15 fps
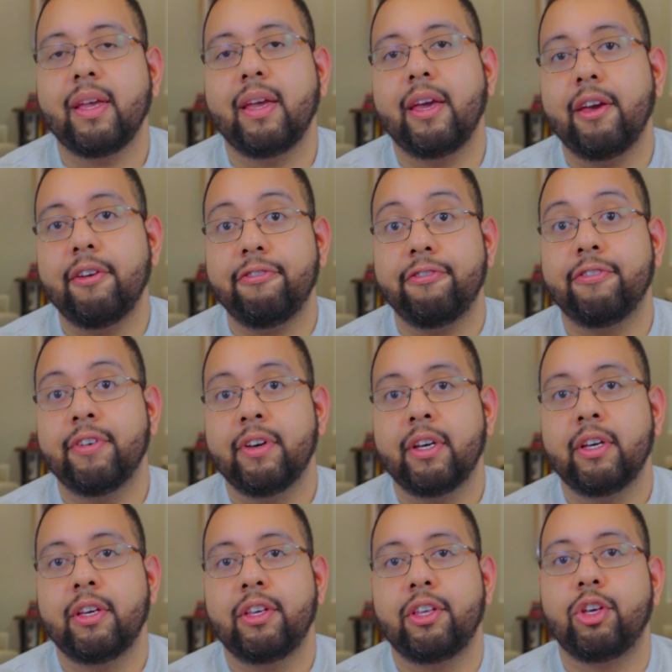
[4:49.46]
If
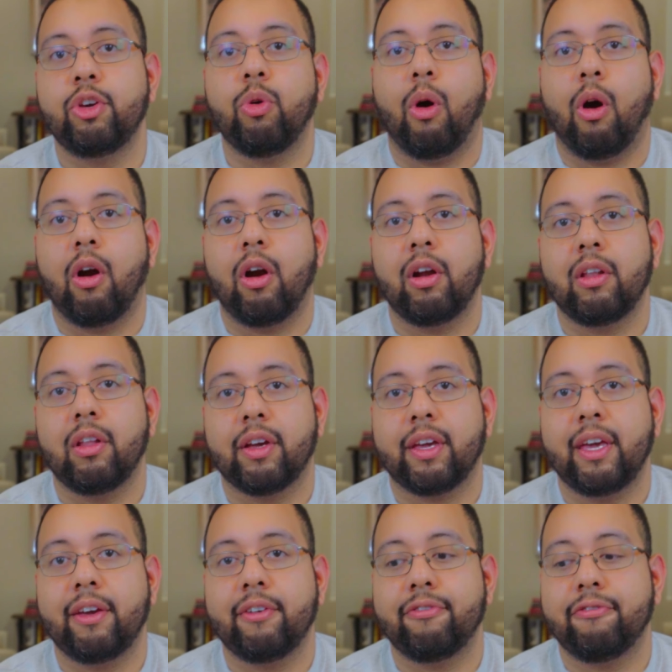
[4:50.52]
you are
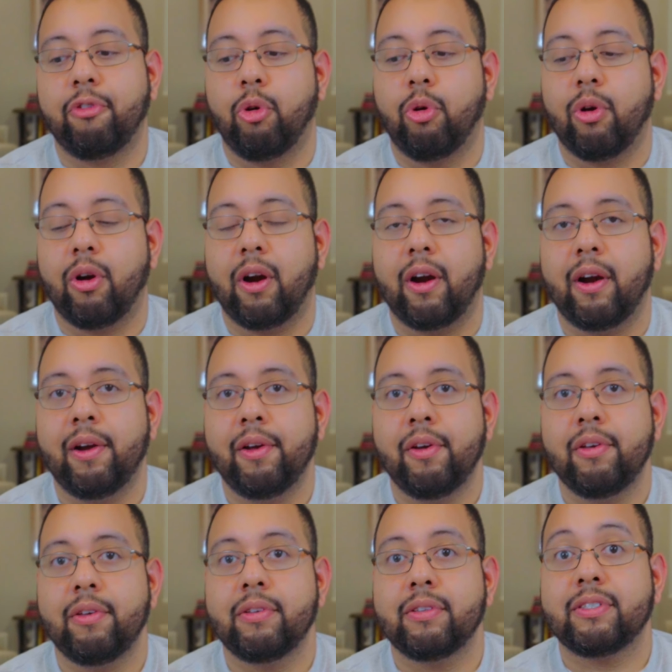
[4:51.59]
looking for
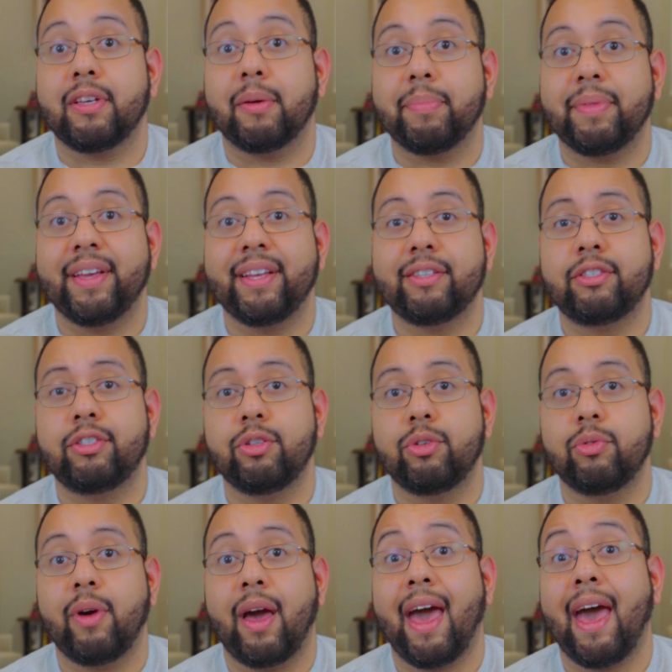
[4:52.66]
something
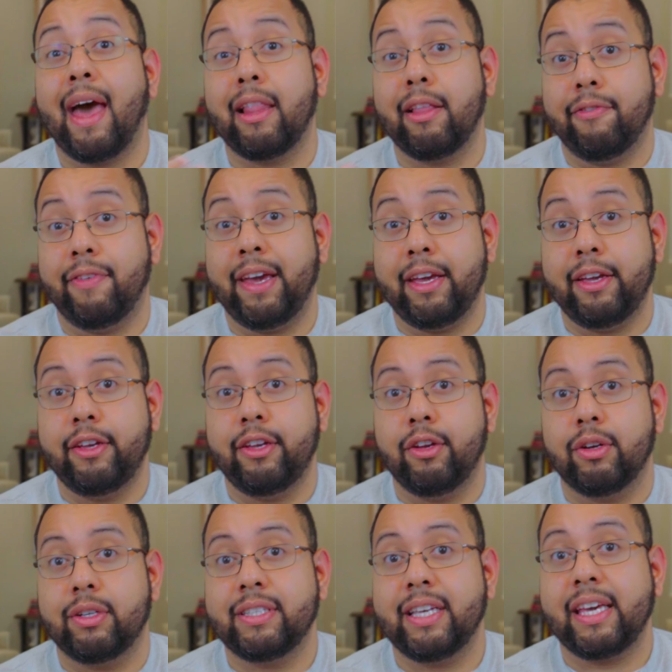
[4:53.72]
to elevate
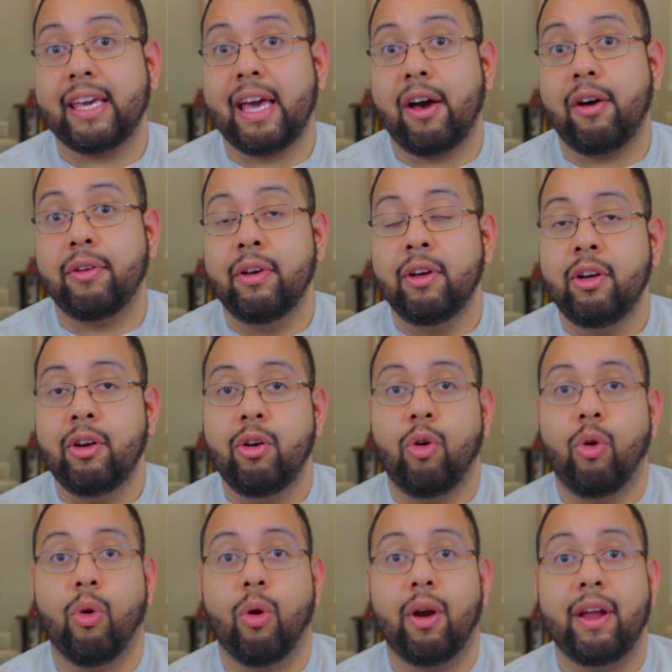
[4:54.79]
your takeout,
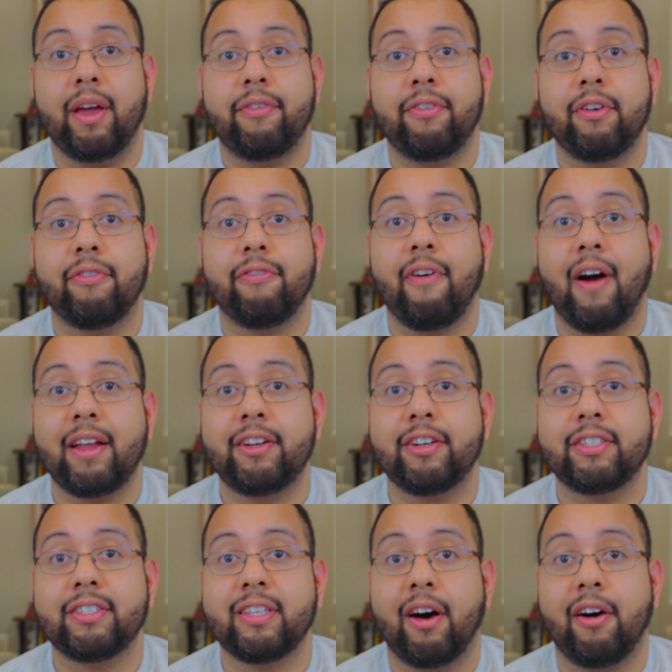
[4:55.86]
or if you find
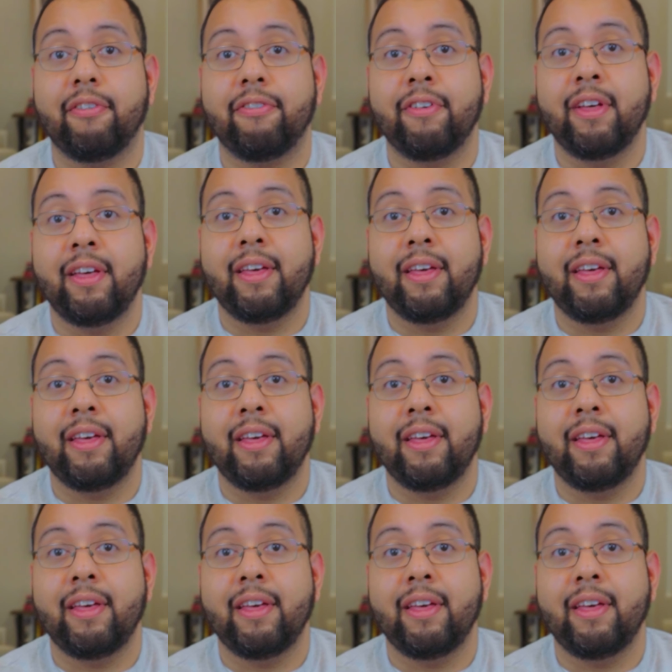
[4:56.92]
yourself